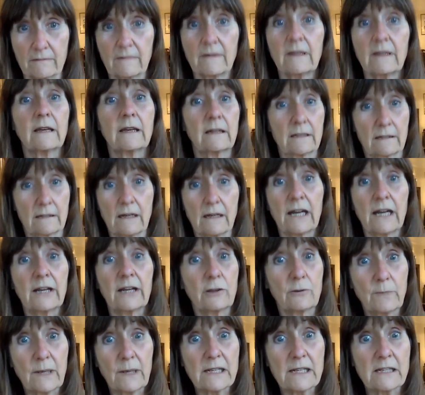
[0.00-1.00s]
Yeah, I
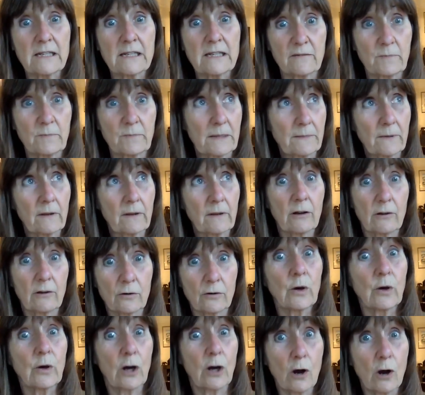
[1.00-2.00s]
know plenty of people
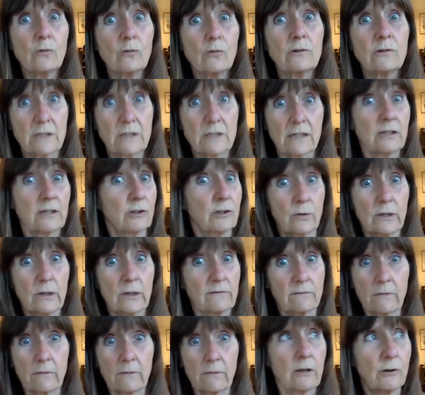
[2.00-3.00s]
who are older
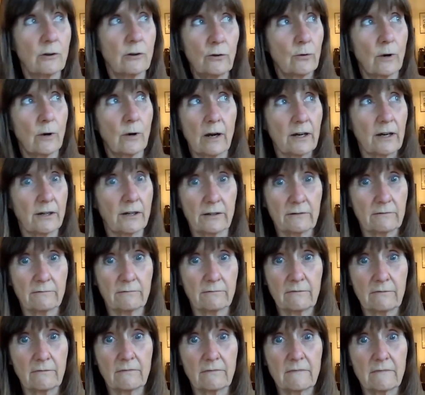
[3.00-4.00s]
who are
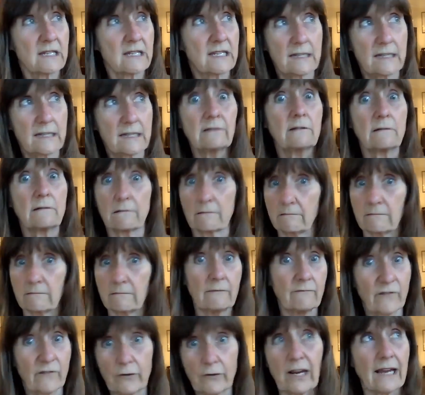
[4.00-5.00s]
still
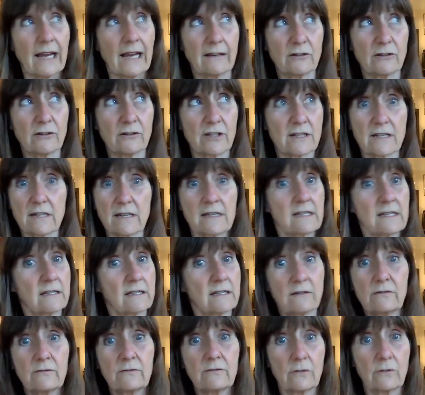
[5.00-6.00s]
very anxious and
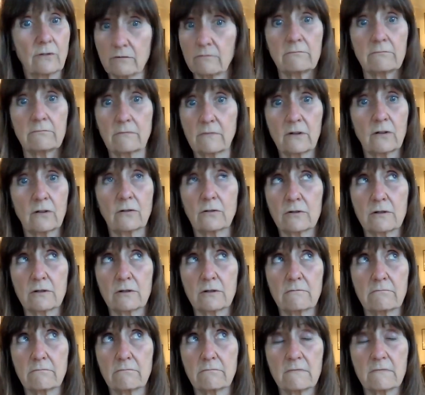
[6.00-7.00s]
still not
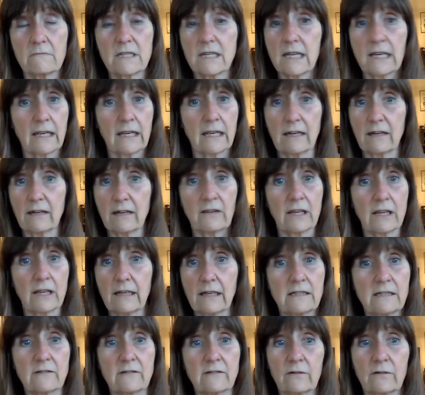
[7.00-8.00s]
seeing anything
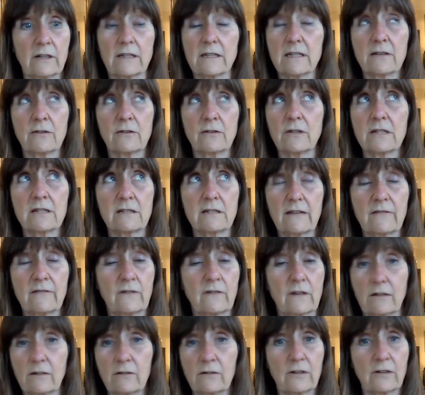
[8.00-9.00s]
any differently. So it's
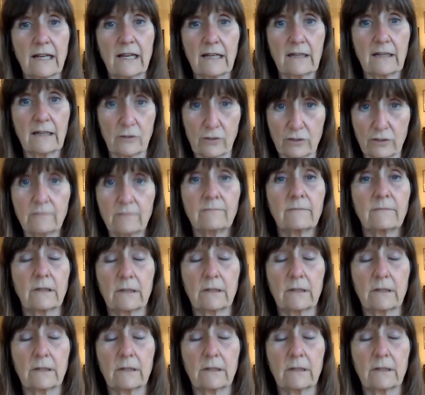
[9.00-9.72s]
definitely not age. Yeah.